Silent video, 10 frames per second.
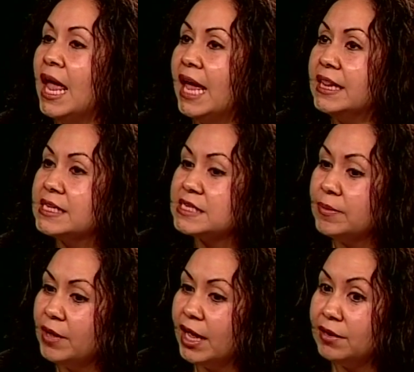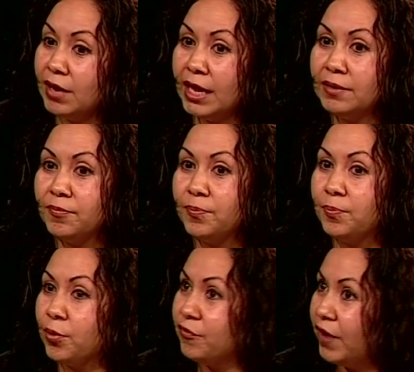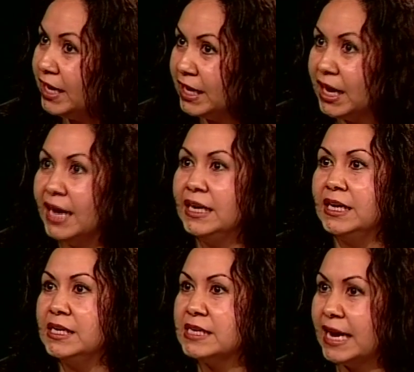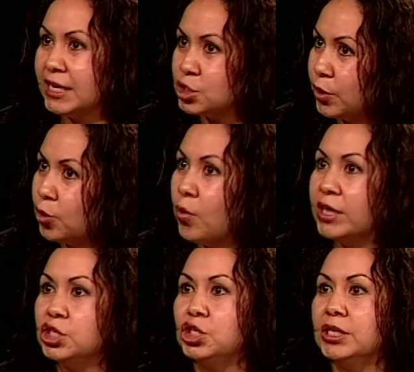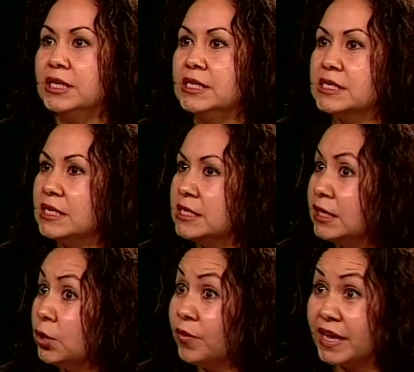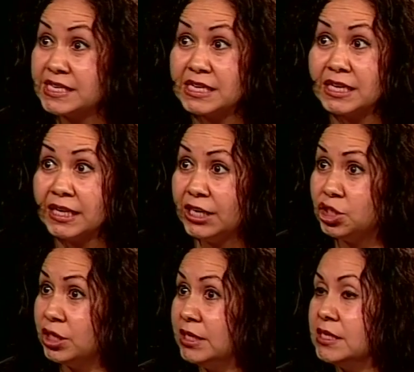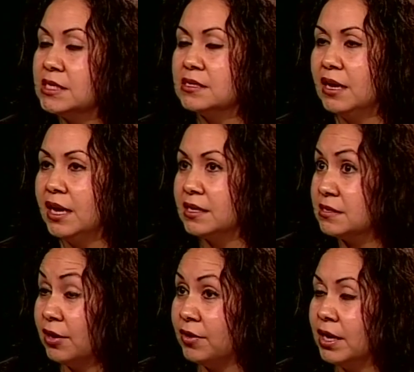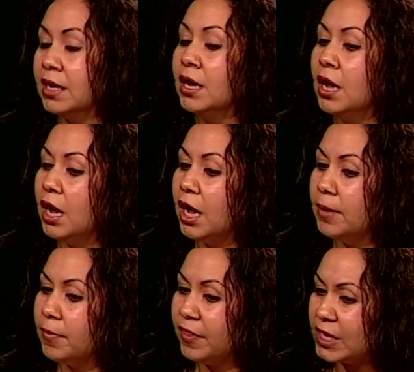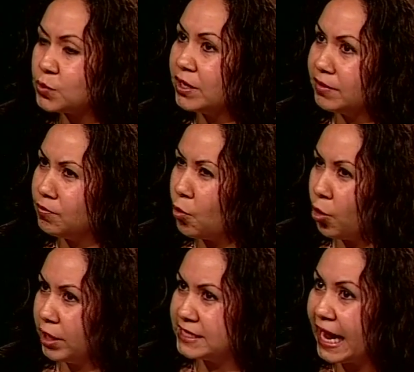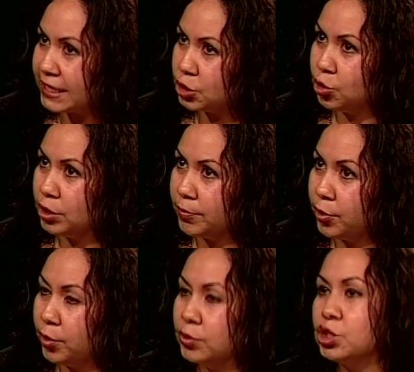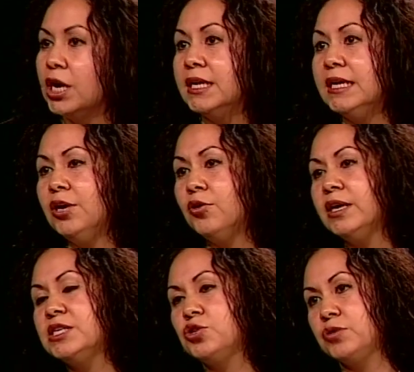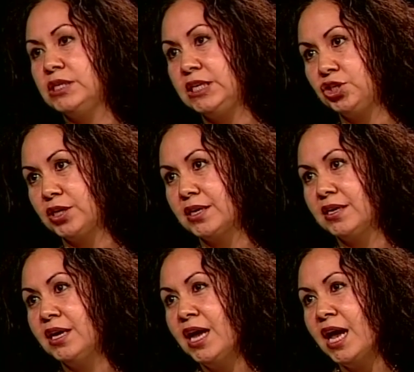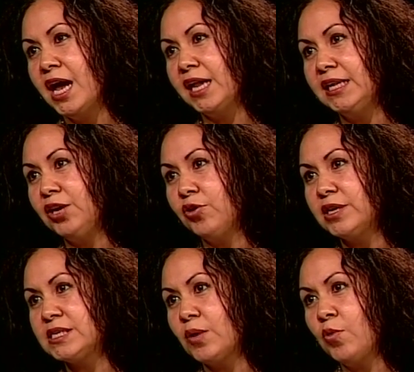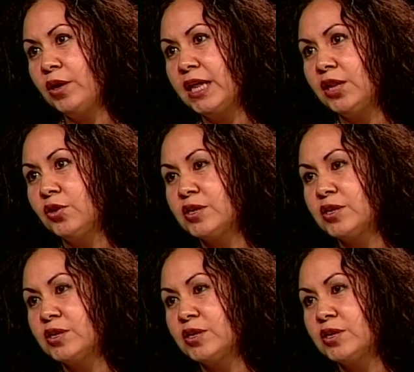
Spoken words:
And then and providing guidance, answering questions, dealing with escalations, etc. That's what more tactical approach. A leader is strategic. A leader is someone that